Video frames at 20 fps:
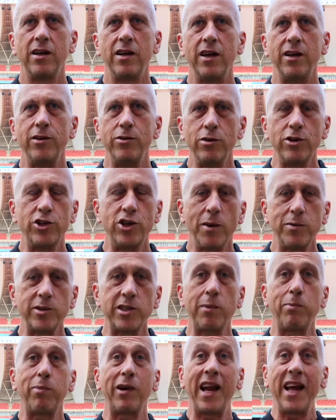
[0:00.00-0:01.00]
And your job is
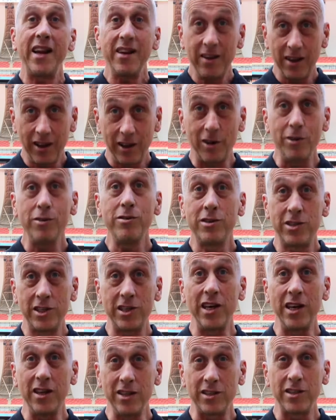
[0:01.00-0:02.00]
to plant the good
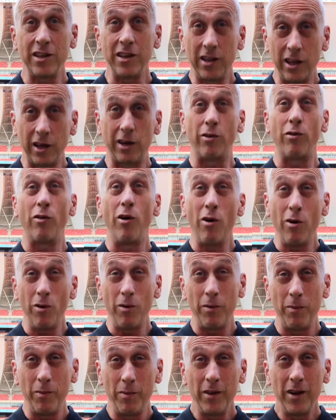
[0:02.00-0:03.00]
seeds and to
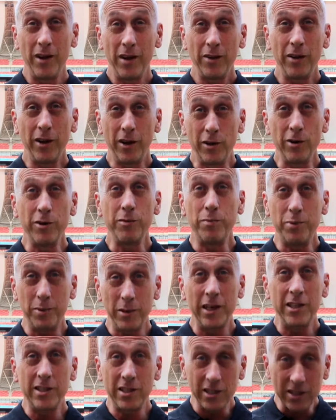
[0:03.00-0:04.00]
grow the good
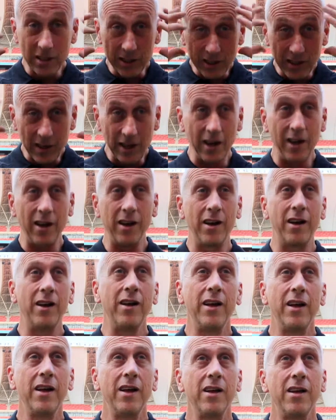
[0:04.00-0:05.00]
pieces
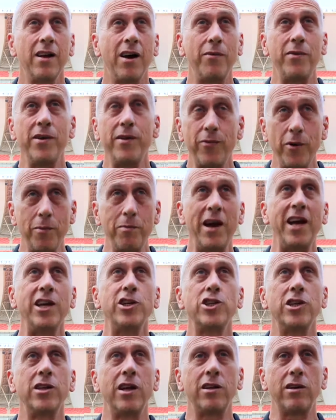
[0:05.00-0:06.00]
of
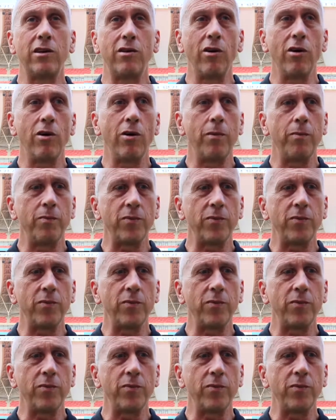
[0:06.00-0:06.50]
information, and grow